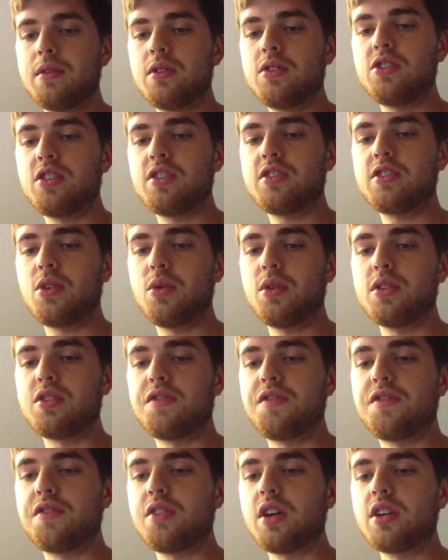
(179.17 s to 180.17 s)
Just so it's
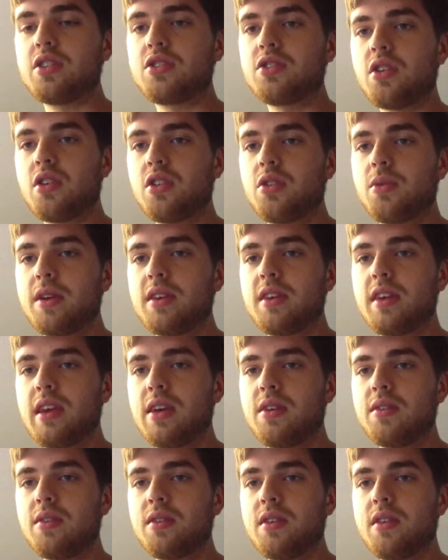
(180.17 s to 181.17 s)
flush all the way
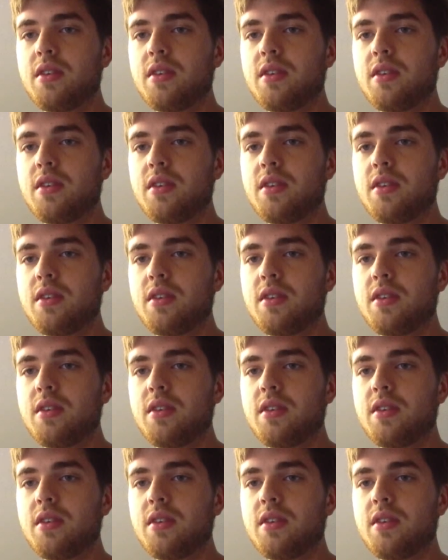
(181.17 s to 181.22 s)
down